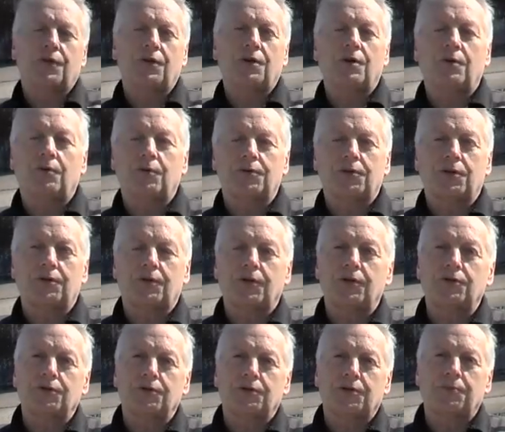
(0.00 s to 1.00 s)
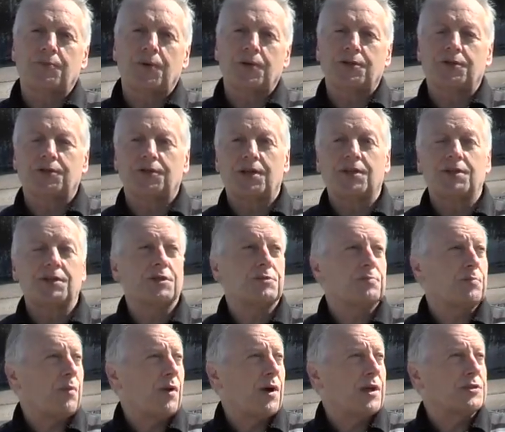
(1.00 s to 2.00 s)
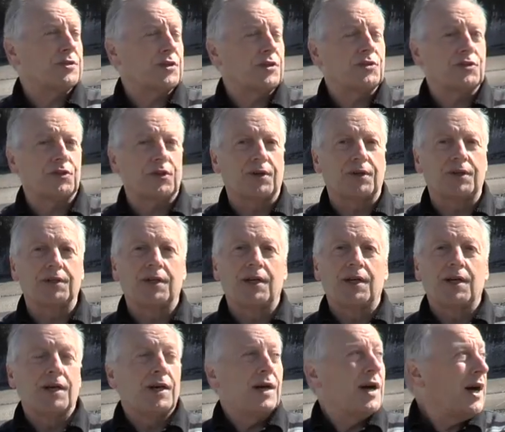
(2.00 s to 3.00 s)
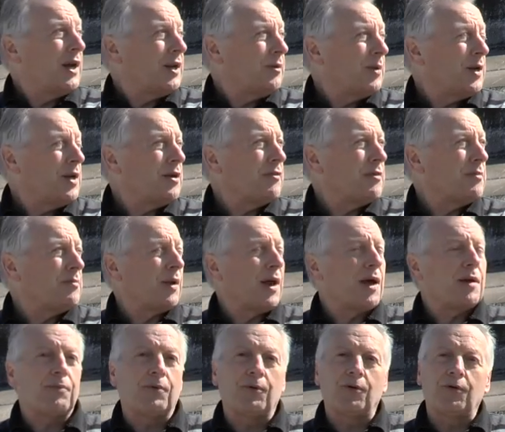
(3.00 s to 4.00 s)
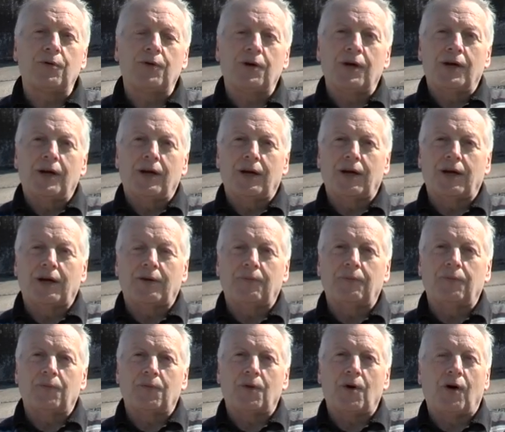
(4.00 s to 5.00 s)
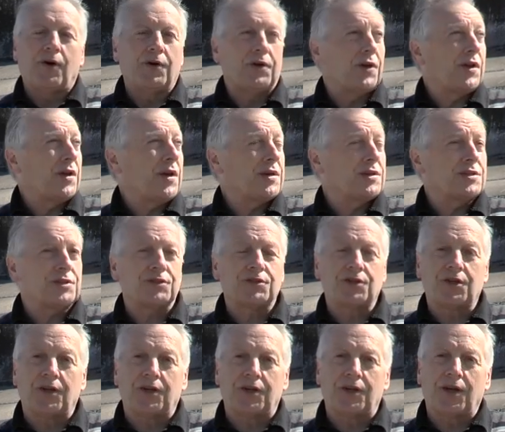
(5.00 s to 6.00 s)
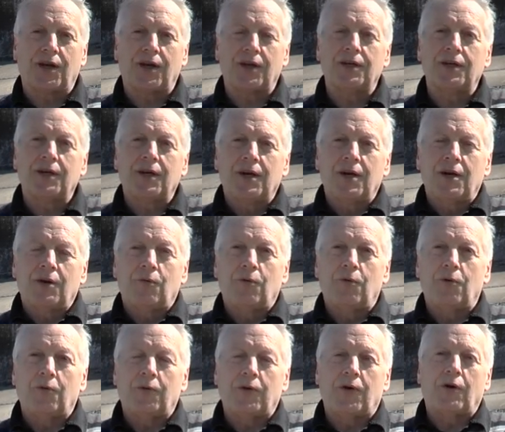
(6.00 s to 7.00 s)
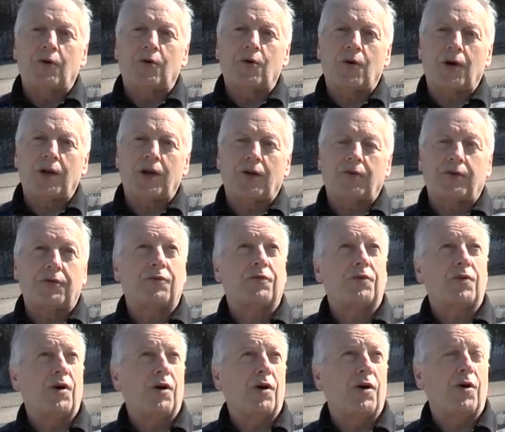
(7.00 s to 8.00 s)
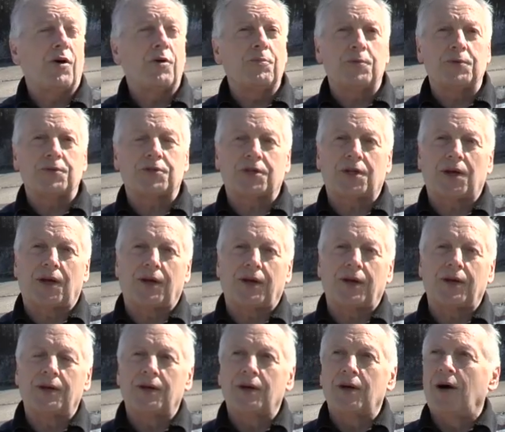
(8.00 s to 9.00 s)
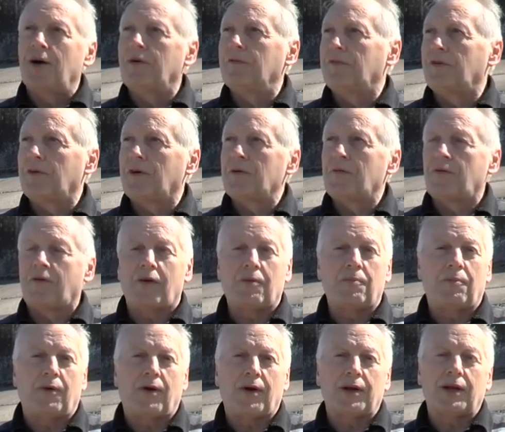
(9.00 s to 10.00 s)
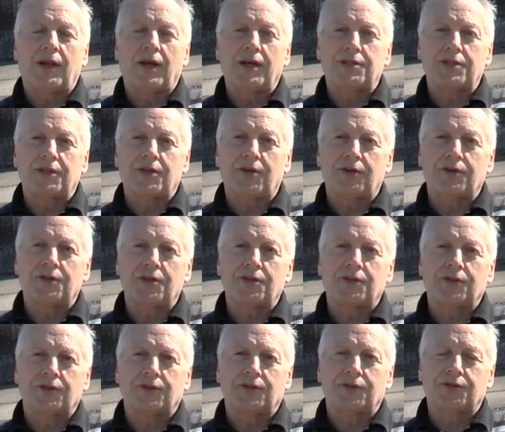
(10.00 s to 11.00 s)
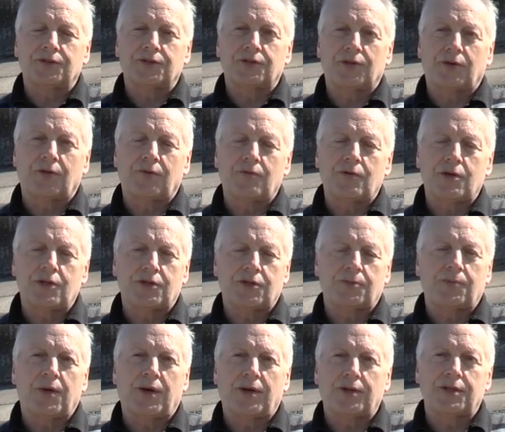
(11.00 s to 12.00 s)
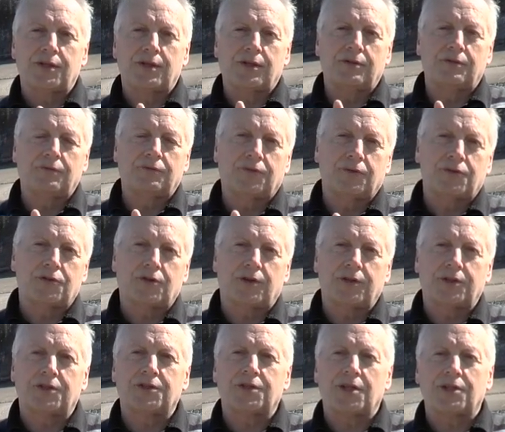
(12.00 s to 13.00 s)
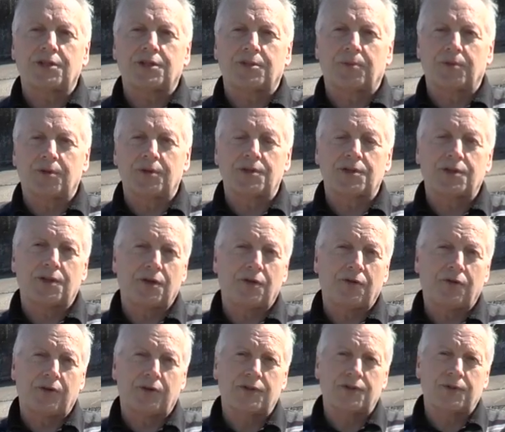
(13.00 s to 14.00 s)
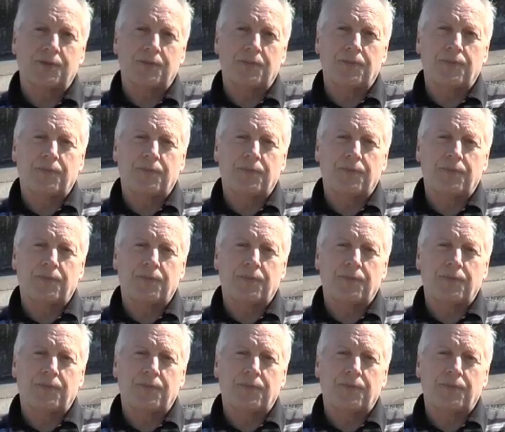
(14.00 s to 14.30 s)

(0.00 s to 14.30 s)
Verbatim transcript: video, I want to look at shooting pictures in this bright sunshine, and I'm here in Blackpool um, on a nice sunny day where we've got quite a lot of uh, open sky and very, very bright lighting conditions. So it should be ideal for trying to test some of these theories.